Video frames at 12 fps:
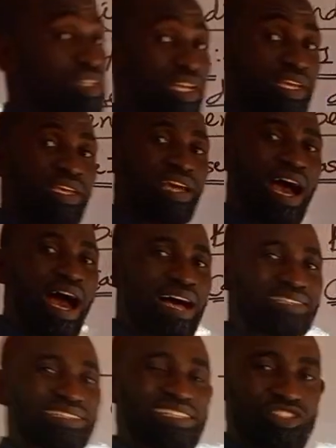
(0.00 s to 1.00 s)
ray
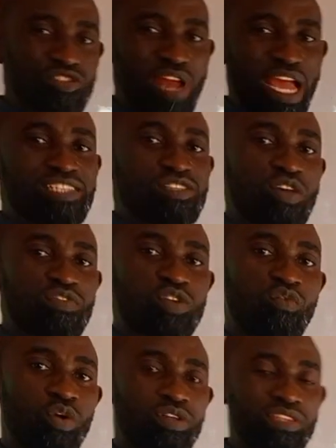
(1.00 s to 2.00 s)
as it strikes the
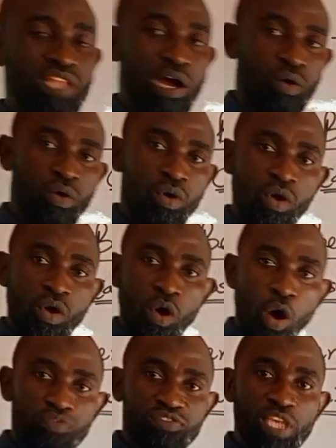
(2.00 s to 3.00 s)
surface of what now?
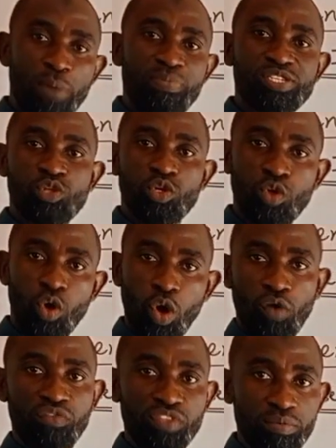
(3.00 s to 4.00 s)
Of separation
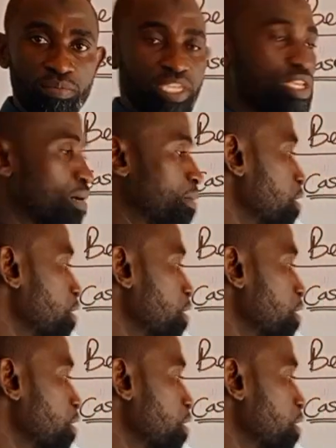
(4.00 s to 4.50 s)
of the medium.